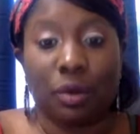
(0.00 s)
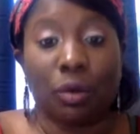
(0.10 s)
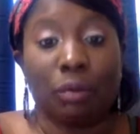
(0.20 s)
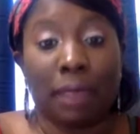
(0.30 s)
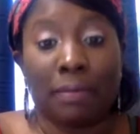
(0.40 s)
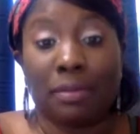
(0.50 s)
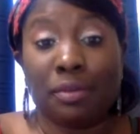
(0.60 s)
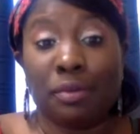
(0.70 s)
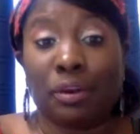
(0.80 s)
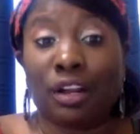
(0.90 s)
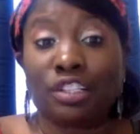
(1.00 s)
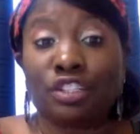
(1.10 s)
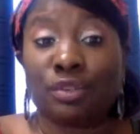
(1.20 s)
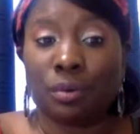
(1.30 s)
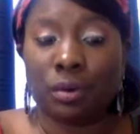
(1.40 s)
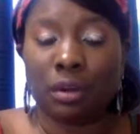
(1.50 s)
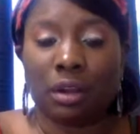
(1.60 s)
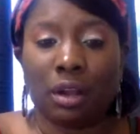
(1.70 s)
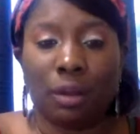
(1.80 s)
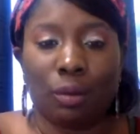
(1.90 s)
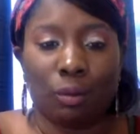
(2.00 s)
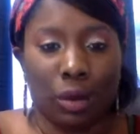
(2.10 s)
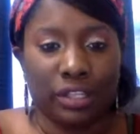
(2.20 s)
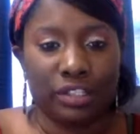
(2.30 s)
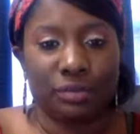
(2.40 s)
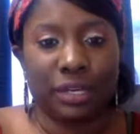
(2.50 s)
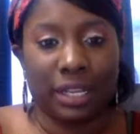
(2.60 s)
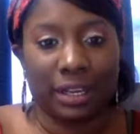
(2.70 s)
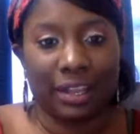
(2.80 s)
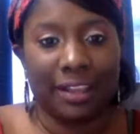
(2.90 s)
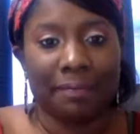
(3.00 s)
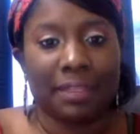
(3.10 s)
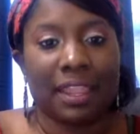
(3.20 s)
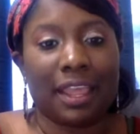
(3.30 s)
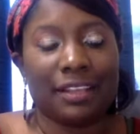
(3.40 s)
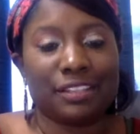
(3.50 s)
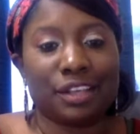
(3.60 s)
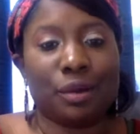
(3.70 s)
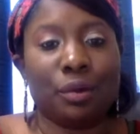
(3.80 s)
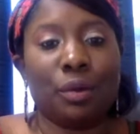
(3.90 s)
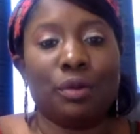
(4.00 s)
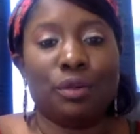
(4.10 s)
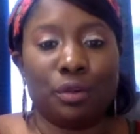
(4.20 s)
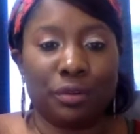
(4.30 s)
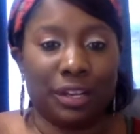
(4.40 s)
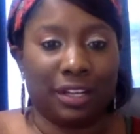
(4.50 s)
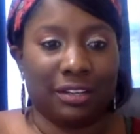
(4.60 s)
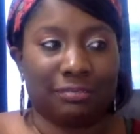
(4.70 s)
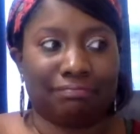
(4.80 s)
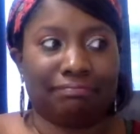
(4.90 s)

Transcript: or maybe you were unsure what you needed. And so you didn't